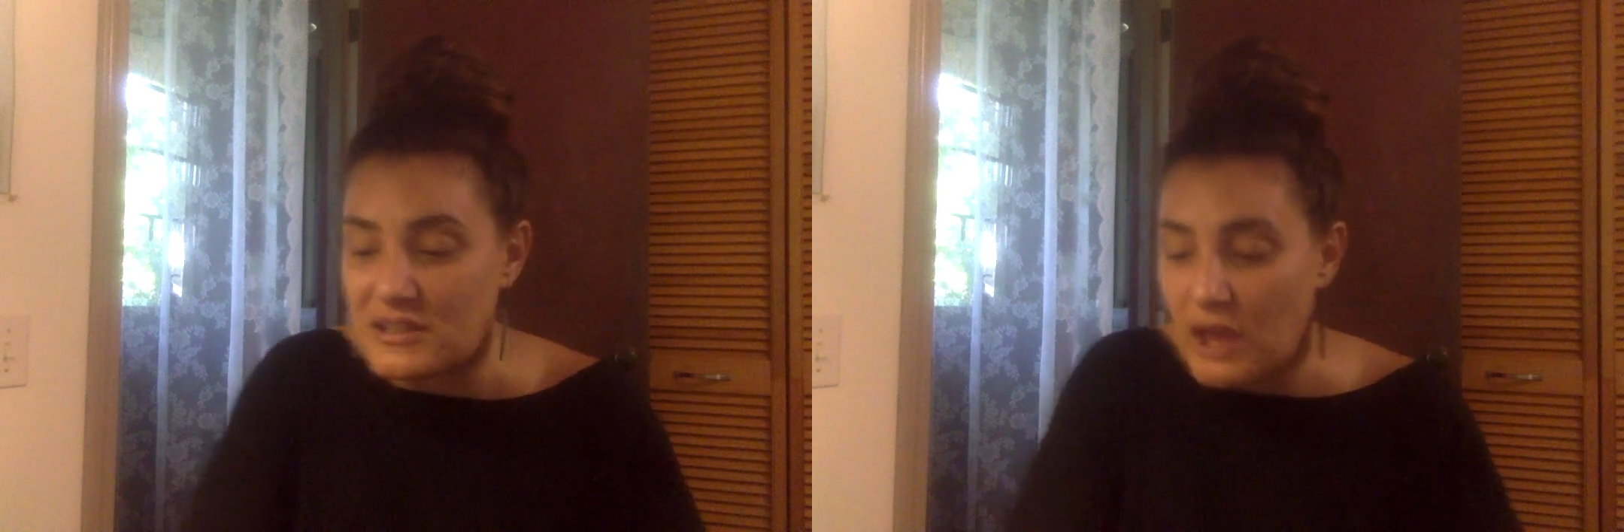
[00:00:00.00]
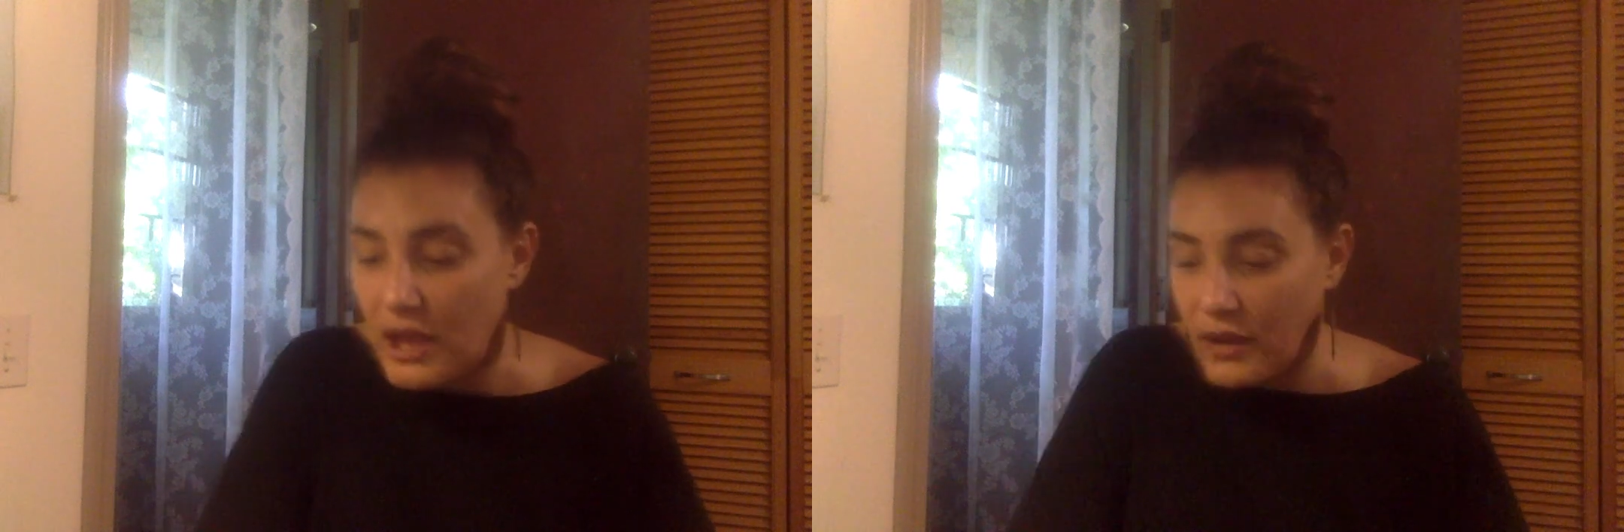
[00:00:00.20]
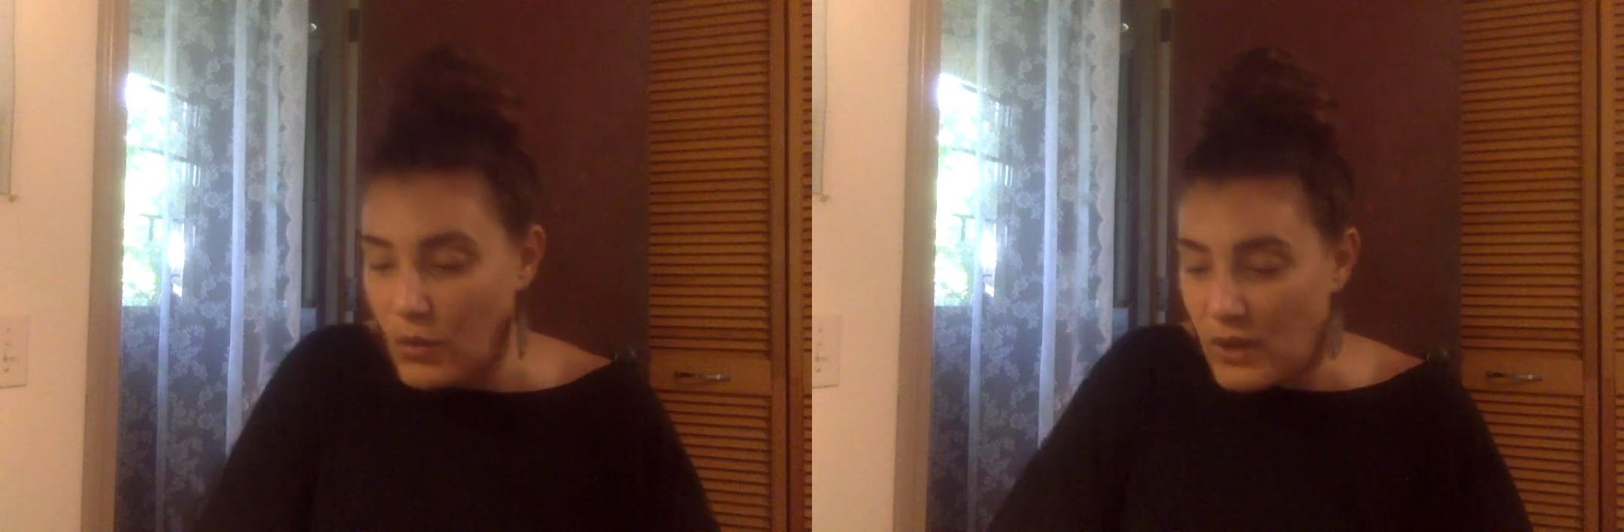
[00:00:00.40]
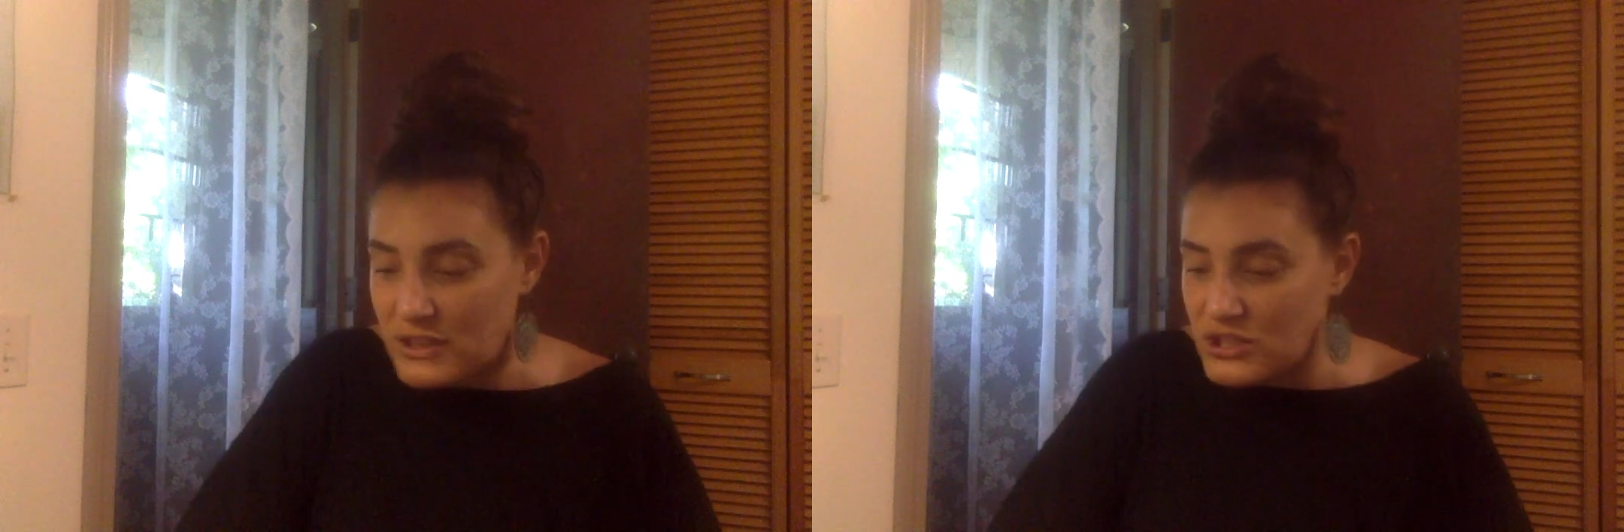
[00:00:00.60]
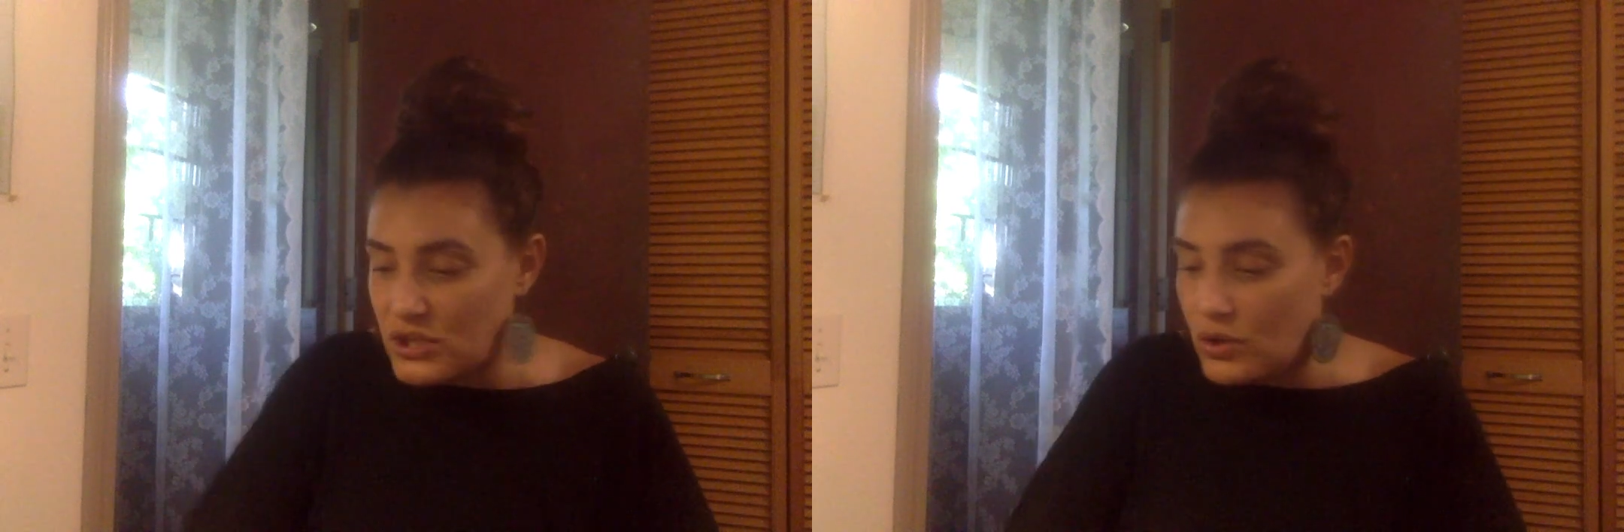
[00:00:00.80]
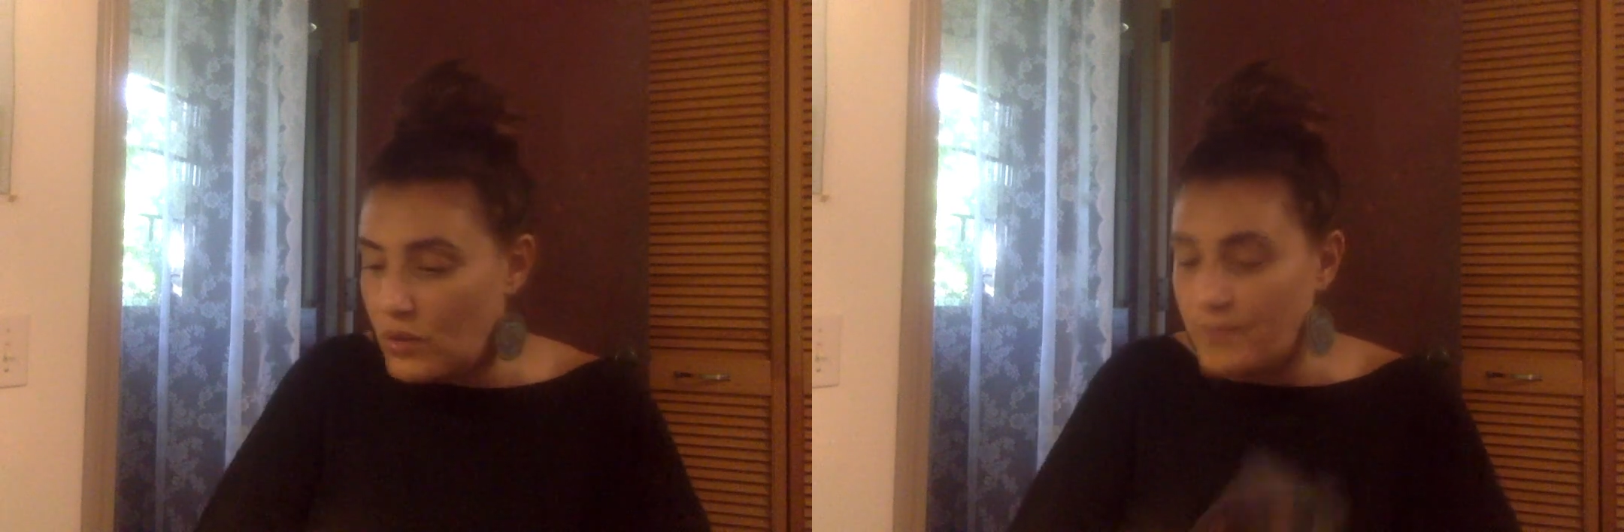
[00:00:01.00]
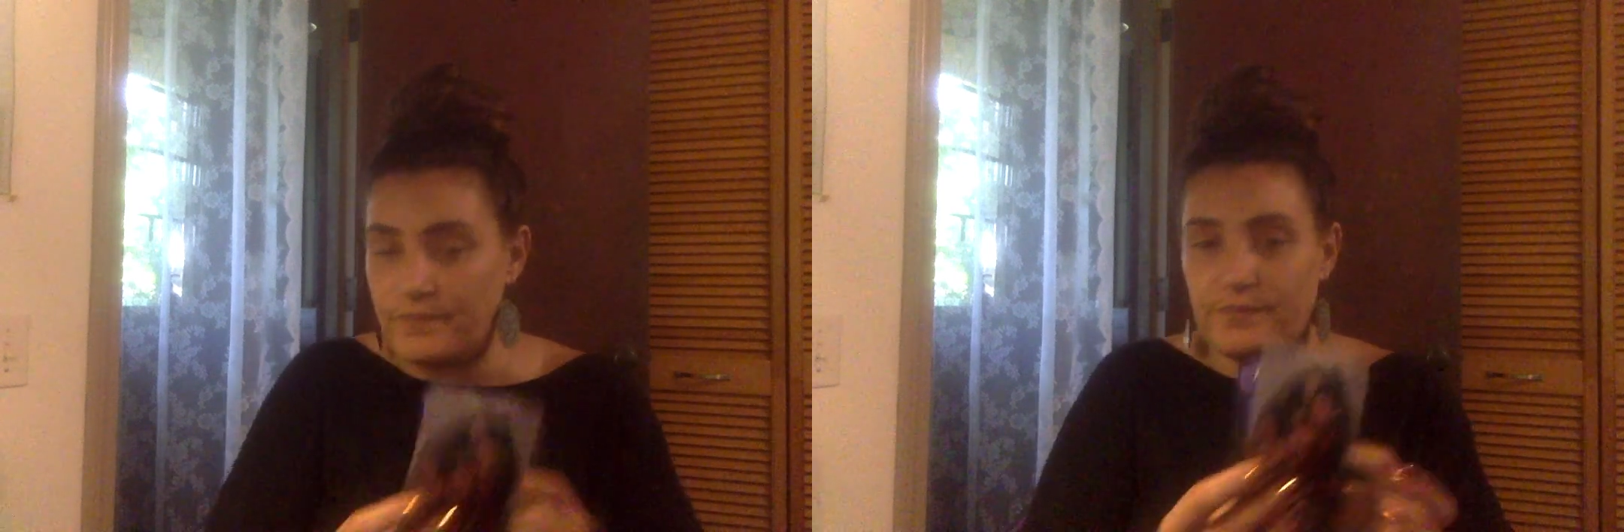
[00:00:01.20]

Look, one, two.